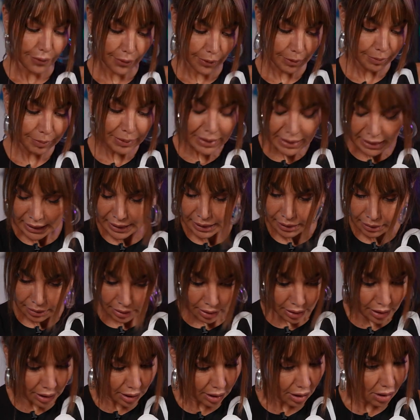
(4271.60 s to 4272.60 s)
me,
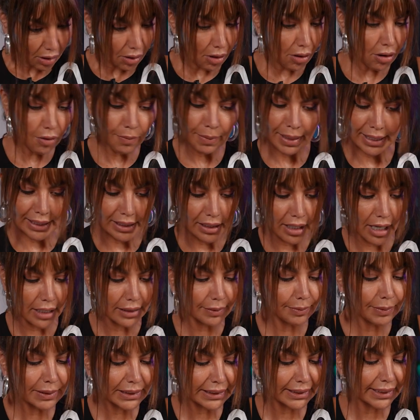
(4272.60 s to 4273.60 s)
oh my God,
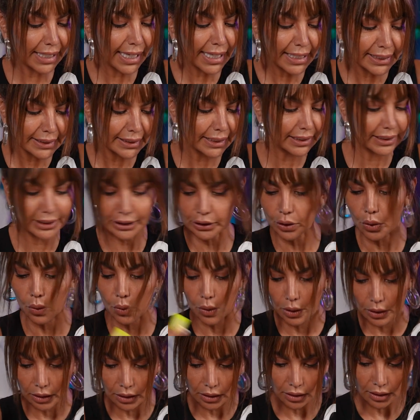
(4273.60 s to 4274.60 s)
mistakes is
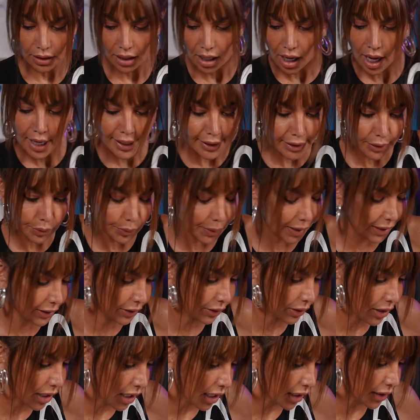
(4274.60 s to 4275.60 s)
cool. I swear to
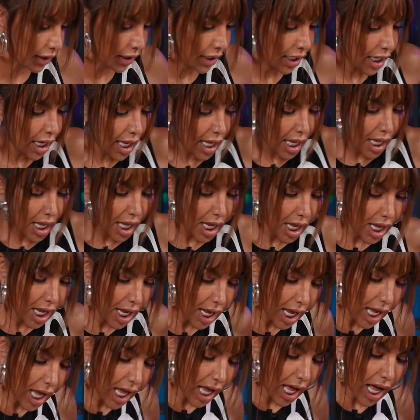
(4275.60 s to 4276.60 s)
God.
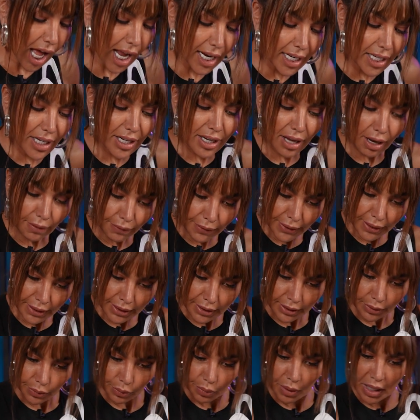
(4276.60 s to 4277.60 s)
I love
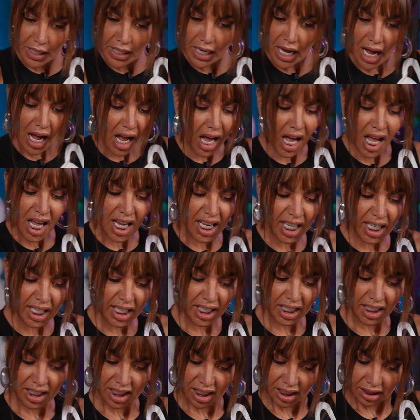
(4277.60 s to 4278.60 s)
it when I
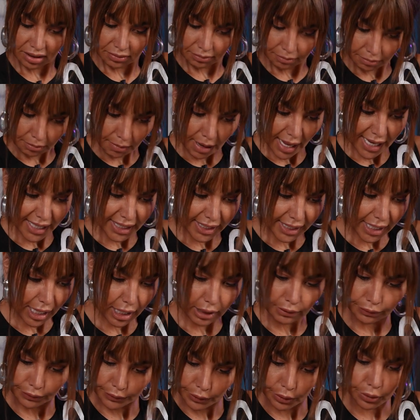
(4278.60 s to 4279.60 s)

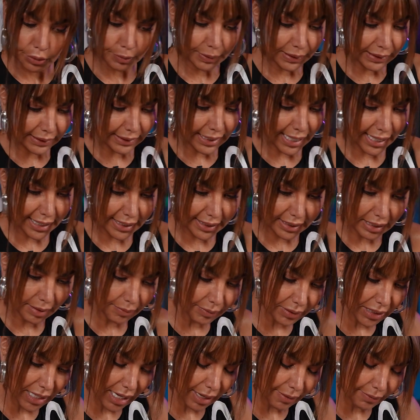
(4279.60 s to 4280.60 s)
myself do mistakes
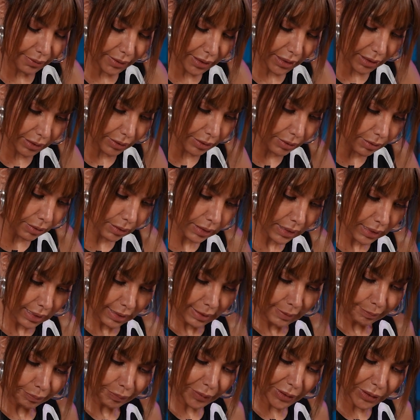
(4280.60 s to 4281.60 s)
sometimes, you know,
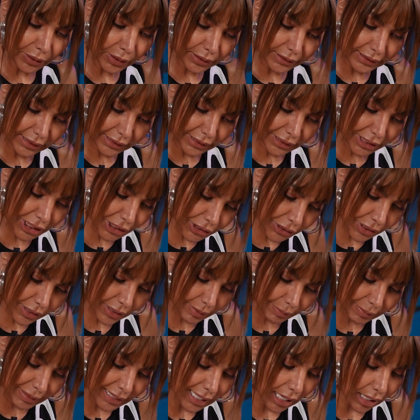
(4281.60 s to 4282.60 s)
because it teaches
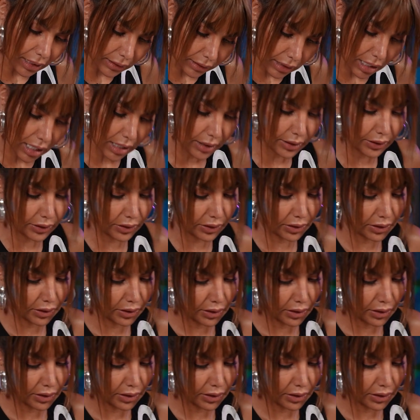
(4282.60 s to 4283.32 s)
me a lot.